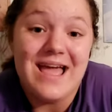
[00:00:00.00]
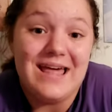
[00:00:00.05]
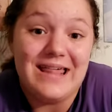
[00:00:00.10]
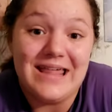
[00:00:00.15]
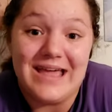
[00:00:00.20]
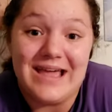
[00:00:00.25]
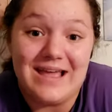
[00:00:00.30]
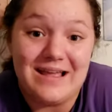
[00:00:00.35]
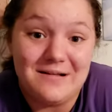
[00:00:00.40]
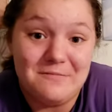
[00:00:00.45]

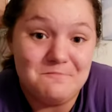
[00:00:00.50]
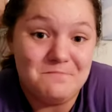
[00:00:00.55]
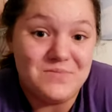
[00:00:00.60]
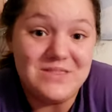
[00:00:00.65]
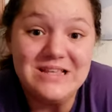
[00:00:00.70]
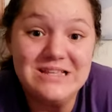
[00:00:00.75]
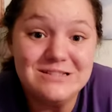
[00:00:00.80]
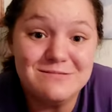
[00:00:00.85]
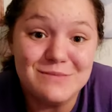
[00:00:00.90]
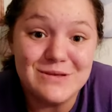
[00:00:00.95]
like,
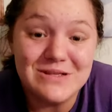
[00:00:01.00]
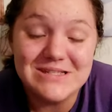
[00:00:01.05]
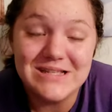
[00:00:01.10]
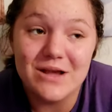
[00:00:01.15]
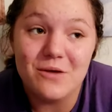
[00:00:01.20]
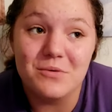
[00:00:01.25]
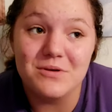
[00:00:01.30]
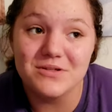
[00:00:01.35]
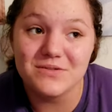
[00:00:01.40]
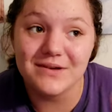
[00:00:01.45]
this
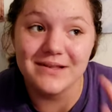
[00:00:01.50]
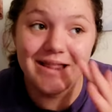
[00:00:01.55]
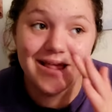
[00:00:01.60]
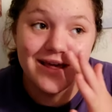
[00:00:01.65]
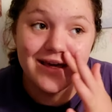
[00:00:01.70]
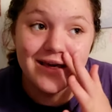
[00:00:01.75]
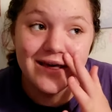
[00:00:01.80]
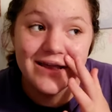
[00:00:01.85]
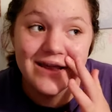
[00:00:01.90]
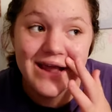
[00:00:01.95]
music was really
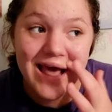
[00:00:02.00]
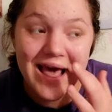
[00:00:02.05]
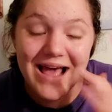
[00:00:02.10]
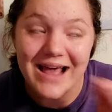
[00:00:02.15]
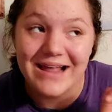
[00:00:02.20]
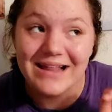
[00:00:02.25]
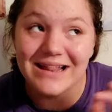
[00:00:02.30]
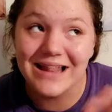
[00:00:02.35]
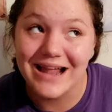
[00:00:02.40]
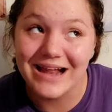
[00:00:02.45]
good.
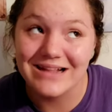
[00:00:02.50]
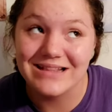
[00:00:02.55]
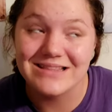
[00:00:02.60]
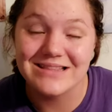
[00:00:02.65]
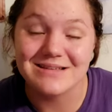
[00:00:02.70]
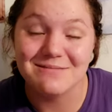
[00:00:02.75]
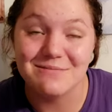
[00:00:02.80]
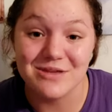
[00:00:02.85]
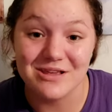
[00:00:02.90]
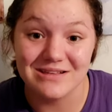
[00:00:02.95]
I liked
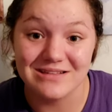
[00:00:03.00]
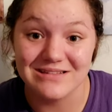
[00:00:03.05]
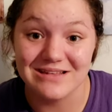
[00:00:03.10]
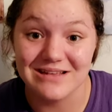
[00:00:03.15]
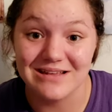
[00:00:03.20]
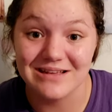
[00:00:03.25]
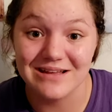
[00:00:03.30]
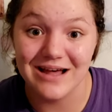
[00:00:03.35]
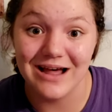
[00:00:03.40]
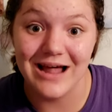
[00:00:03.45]
the
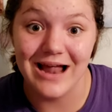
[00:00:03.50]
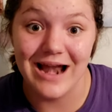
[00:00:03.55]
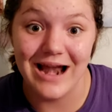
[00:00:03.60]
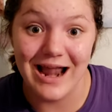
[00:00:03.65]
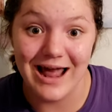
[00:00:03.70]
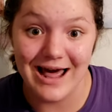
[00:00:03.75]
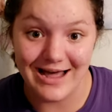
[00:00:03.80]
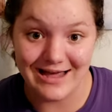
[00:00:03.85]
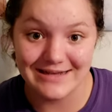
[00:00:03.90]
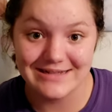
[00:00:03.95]
music a
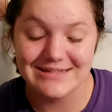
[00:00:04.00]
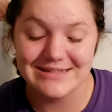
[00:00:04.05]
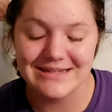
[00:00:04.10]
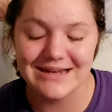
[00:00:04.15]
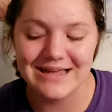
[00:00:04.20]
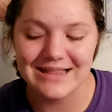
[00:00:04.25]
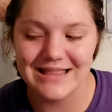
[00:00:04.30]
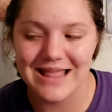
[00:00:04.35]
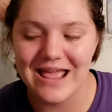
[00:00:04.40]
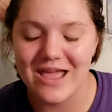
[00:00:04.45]
lot, and
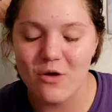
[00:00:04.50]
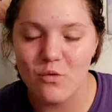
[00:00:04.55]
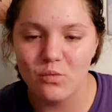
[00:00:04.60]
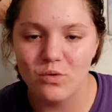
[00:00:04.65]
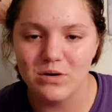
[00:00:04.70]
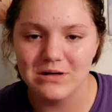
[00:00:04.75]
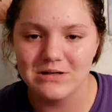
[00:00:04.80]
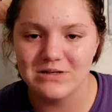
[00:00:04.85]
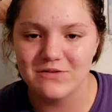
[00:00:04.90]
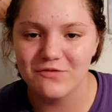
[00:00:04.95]
I think it
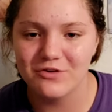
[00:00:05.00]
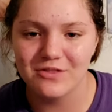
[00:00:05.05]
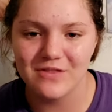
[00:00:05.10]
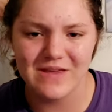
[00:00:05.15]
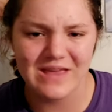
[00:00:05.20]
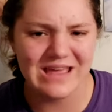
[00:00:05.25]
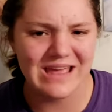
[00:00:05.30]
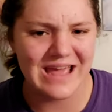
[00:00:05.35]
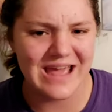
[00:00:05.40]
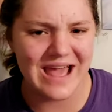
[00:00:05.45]
worked for the
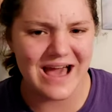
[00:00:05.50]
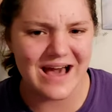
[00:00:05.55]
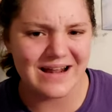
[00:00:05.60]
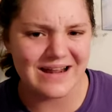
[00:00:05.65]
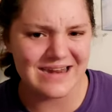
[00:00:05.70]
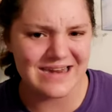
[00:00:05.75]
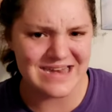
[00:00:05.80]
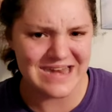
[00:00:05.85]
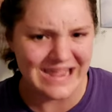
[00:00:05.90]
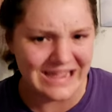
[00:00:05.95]

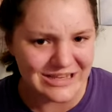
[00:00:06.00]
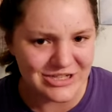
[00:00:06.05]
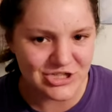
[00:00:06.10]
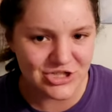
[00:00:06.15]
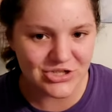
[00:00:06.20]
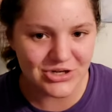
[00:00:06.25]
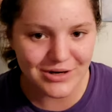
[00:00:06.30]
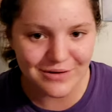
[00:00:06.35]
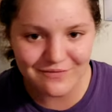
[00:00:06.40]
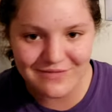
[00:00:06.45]
chaotic
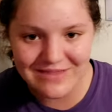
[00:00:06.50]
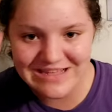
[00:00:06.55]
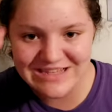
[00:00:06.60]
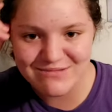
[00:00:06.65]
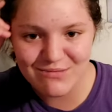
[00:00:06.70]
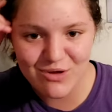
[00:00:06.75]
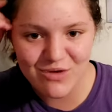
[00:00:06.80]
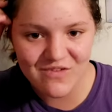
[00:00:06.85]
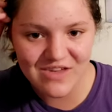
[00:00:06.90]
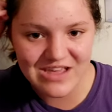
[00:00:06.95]
nature of this
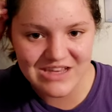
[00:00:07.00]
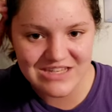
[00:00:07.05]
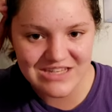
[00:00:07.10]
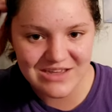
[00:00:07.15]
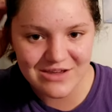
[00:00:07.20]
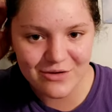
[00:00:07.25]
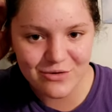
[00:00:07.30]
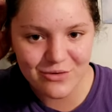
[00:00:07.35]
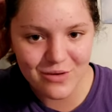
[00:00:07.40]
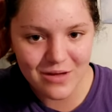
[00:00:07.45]
movie
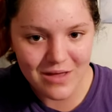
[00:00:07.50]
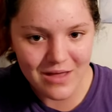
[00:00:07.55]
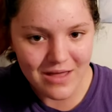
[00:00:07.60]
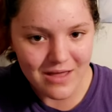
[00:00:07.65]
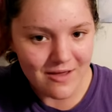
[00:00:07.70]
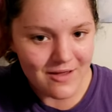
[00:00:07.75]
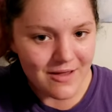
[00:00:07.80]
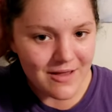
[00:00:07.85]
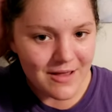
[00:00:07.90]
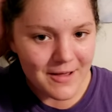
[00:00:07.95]
too.
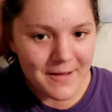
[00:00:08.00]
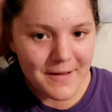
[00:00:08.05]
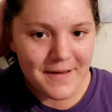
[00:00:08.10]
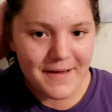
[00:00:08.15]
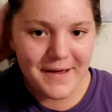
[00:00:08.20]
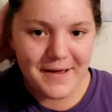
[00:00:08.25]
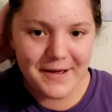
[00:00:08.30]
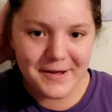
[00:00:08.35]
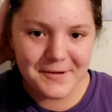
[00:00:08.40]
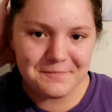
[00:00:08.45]

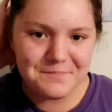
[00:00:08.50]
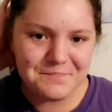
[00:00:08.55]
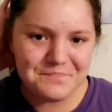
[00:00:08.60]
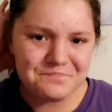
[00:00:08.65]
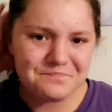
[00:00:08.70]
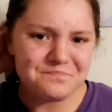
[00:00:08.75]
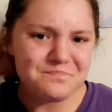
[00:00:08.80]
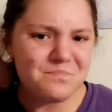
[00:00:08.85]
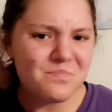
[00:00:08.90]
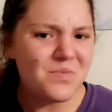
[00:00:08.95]
Um,
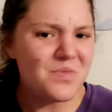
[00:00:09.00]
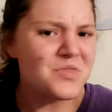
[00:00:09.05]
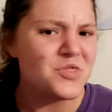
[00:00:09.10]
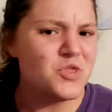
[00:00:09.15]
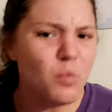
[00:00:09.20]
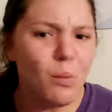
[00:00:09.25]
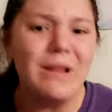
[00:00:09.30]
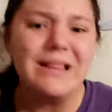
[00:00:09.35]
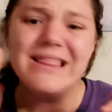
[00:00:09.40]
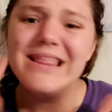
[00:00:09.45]

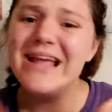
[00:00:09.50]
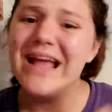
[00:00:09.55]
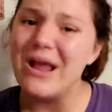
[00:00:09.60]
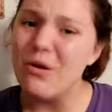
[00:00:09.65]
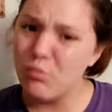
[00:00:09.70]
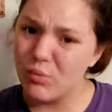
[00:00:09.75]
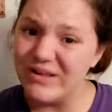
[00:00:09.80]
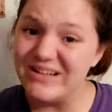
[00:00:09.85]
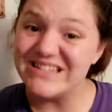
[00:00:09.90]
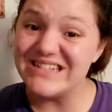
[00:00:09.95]
the one thing I
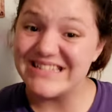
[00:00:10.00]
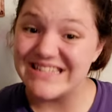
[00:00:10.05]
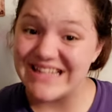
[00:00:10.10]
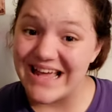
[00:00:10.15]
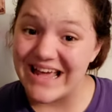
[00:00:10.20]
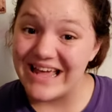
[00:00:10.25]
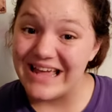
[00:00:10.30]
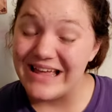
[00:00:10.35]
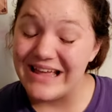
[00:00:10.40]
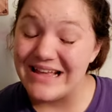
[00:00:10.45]
will
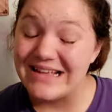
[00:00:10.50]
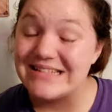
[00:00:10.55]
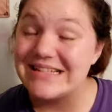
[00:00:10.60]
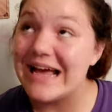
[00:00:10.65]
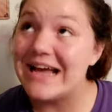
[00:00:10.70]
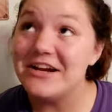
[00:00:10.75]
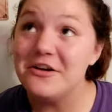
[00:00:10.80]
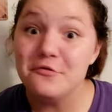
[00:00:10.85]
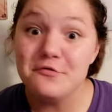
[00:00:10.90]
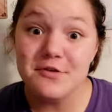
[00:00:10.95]
say is
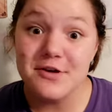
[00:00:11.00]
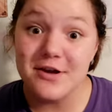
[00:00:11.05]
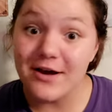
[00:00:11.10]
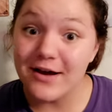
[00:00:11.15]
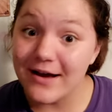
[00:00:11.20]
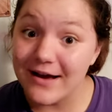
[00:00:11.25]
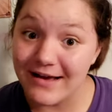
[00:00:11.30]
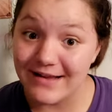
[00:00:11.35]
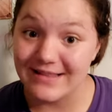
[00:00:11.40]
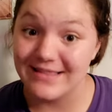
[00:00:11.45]
I do
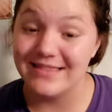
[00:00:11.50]
not